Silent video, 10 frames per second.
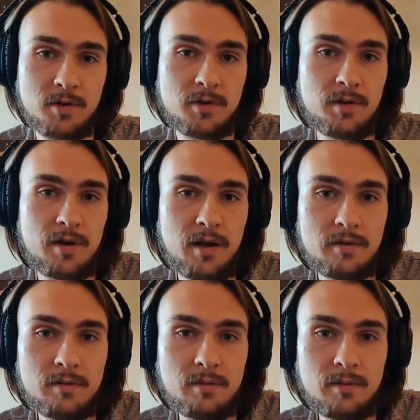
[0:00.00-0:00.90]
figured it
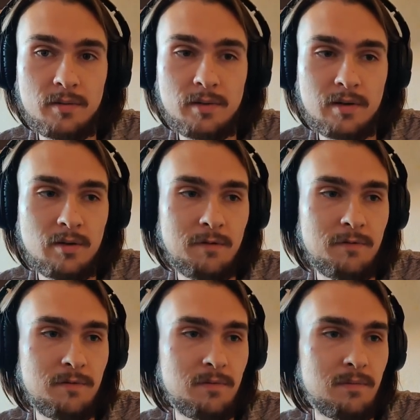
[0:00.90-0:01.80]
out, like, you
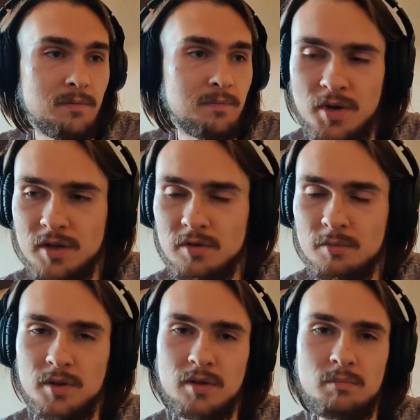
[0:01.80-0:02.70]
have 300
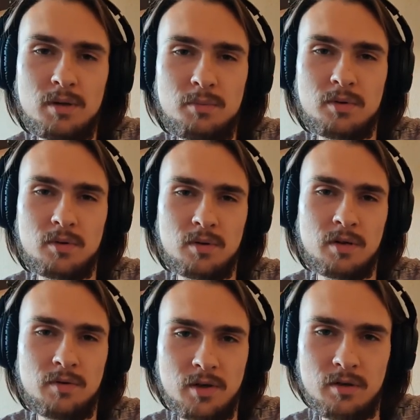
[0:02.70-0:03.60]
million people are
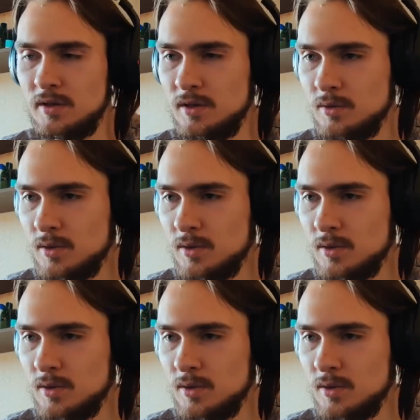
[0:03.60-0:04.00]
living in the